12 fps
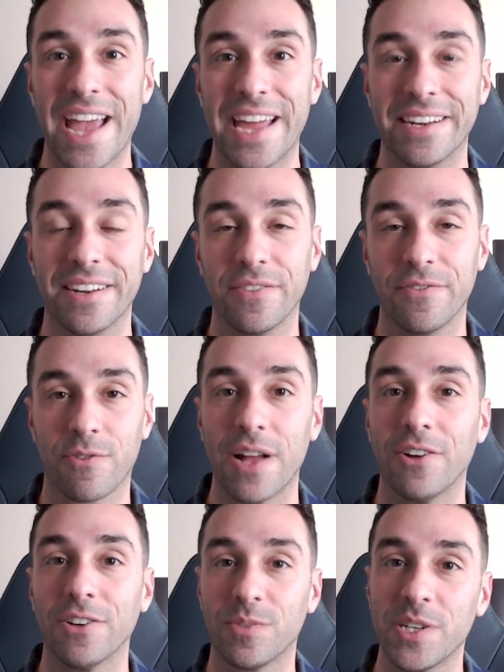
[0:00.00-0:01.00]
And for
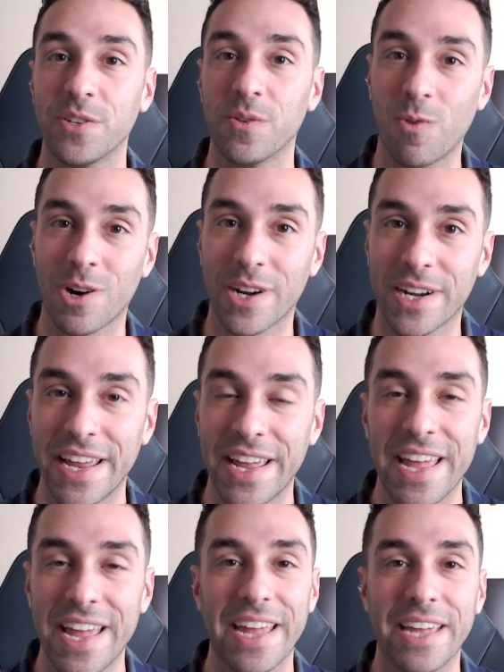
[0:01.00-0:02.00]
LSP to work,
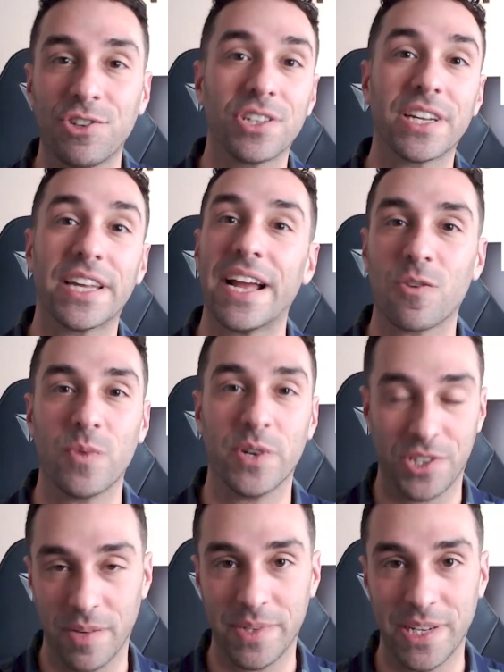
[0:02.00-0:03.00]
it shouldn't care which
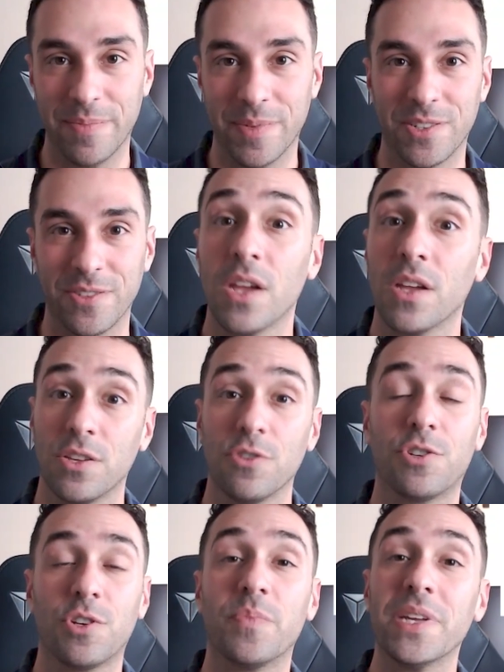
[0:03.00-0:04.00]
subtype it's using. You
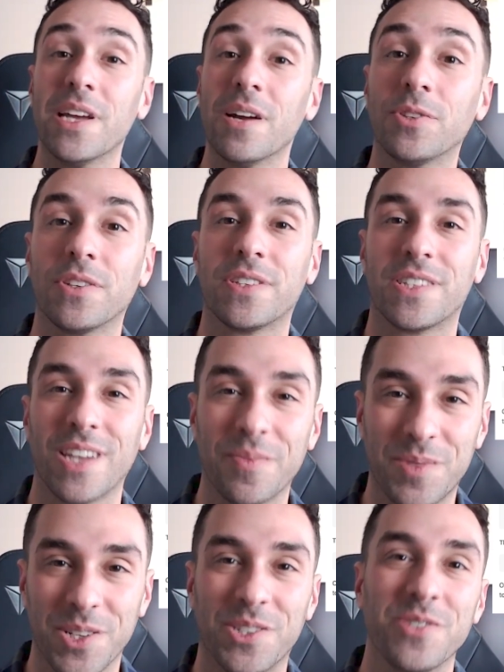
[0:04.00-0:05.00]
should be able to
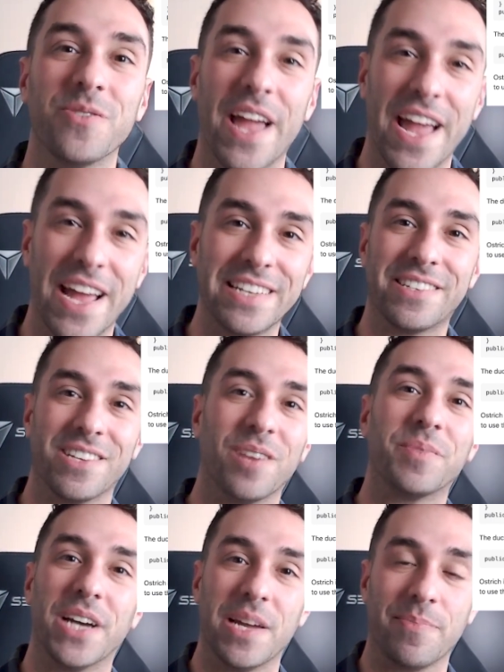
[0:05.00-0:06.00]
substitute any
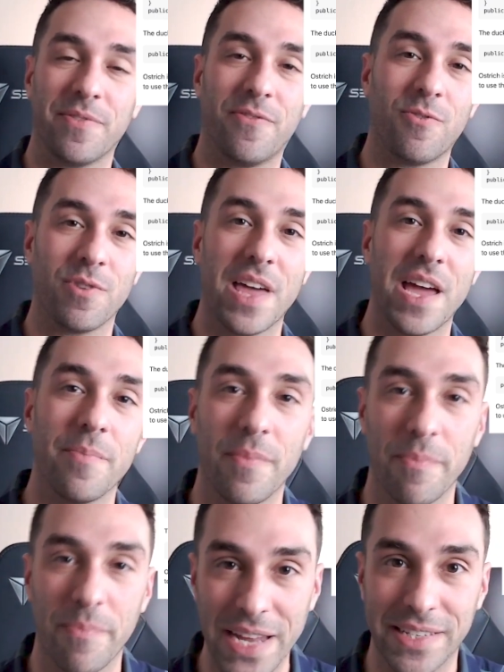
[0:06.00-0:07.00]
subtype for
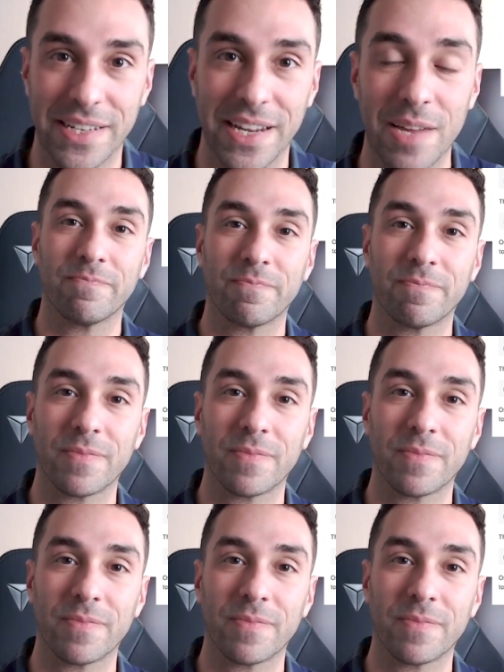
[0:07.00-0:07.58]
that base type.